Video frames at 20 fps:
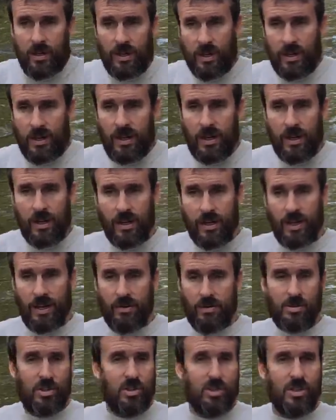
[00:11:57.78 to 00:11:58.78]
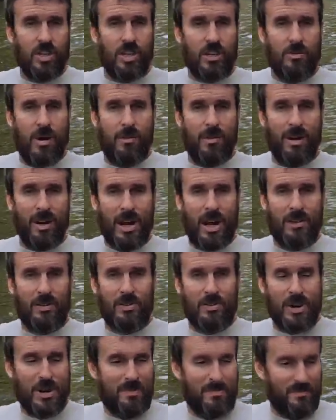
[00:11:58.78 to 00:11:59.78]
And I was just thinking about my live
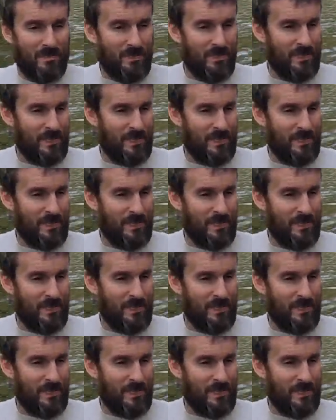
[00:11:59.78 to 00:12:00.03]
stream.